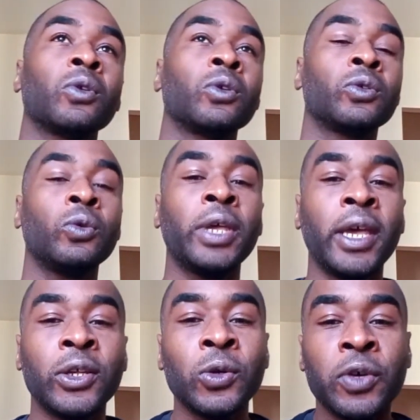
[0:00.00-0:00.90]
you
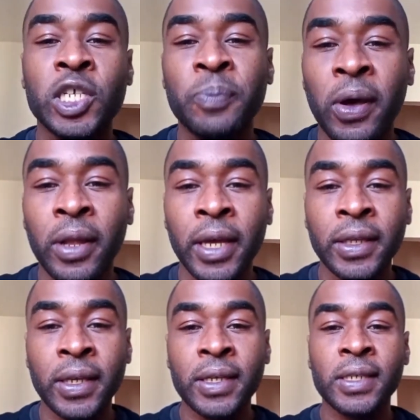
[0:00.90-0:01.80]
can't do a spell
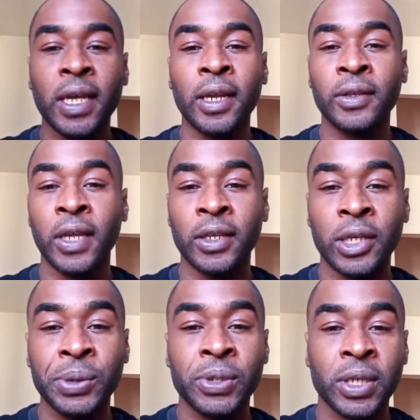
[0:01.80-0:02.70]
like this and then think
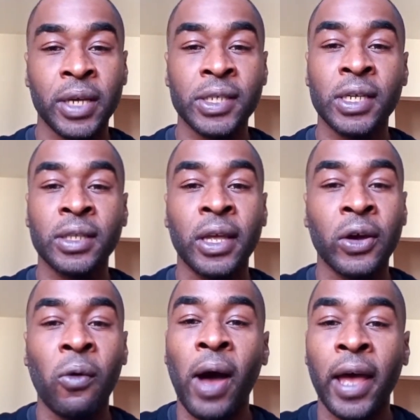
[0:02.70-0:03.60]
that you're just gonna sit
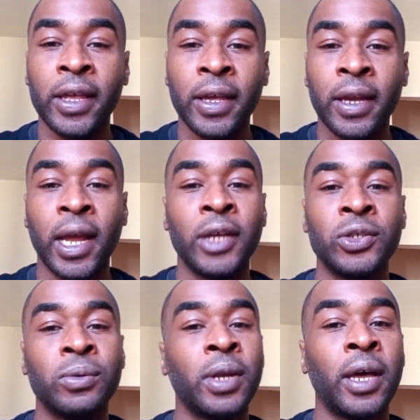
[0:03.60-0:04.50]
there quiet and
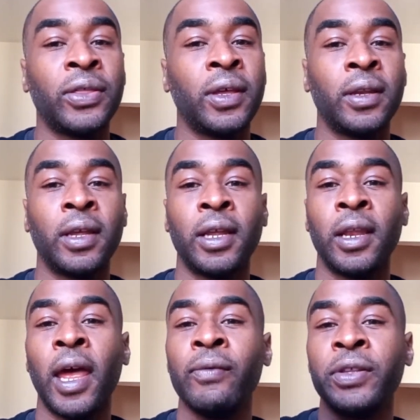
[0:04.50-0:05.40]
not do nothing and then
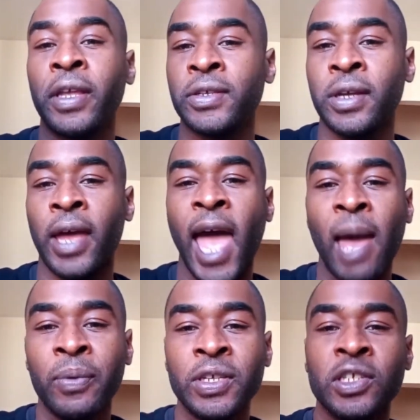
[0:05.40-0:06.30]
everything is gonna
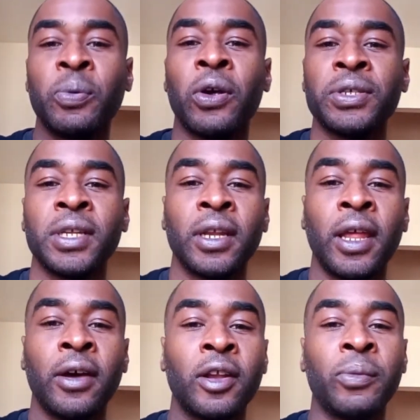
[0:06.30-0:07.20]
happen to this person and
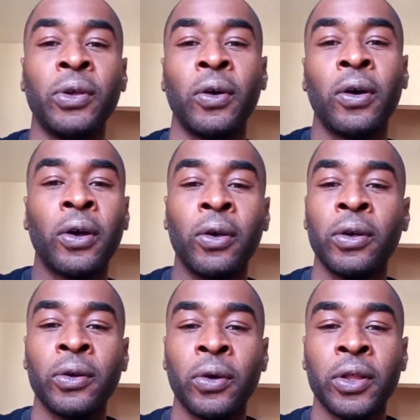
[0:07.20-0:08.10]
they're gonna be all
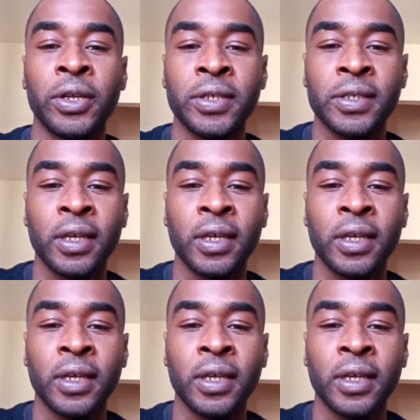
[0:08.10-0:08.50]
hurt and all of this.